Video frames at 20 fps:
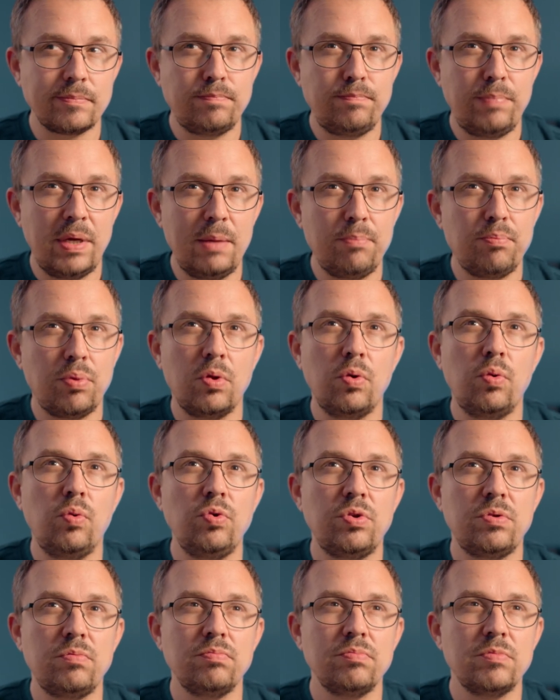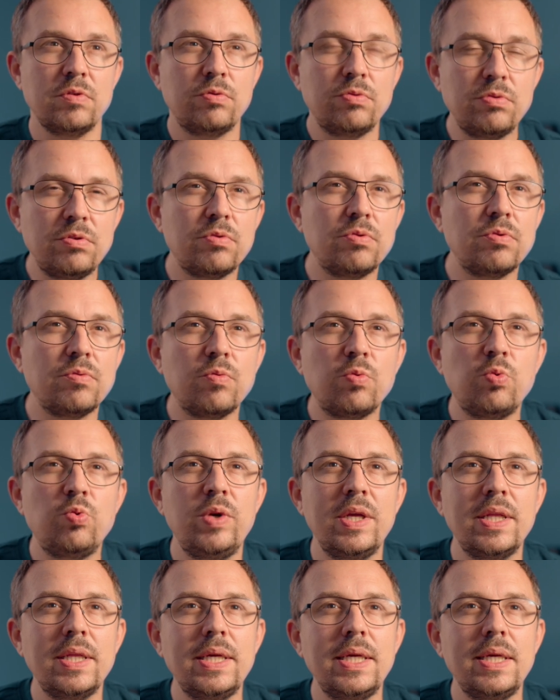people who
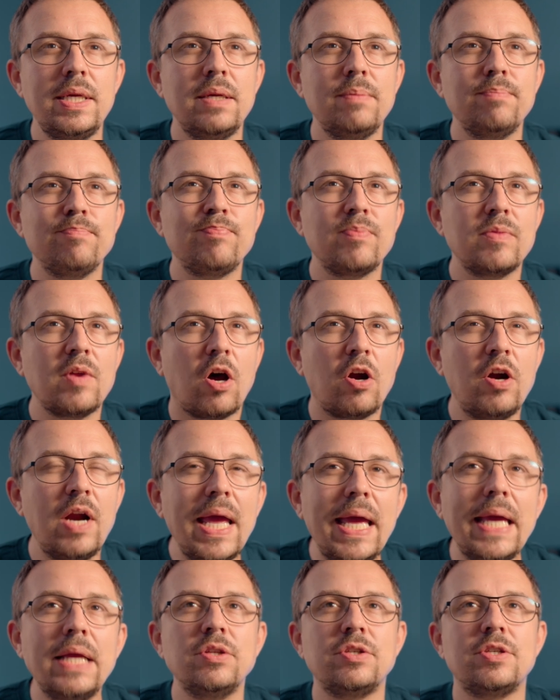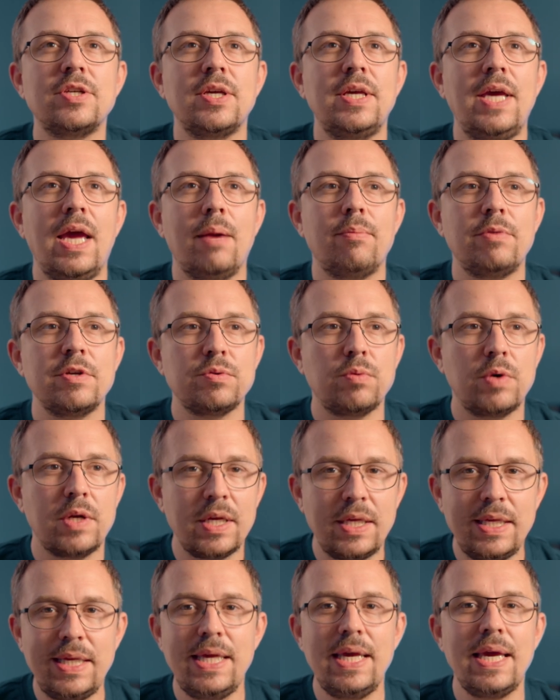really are into cameras, want to
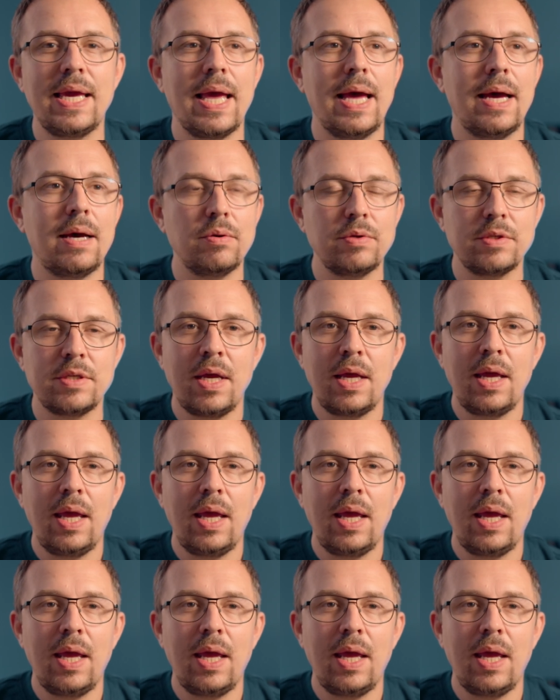geek out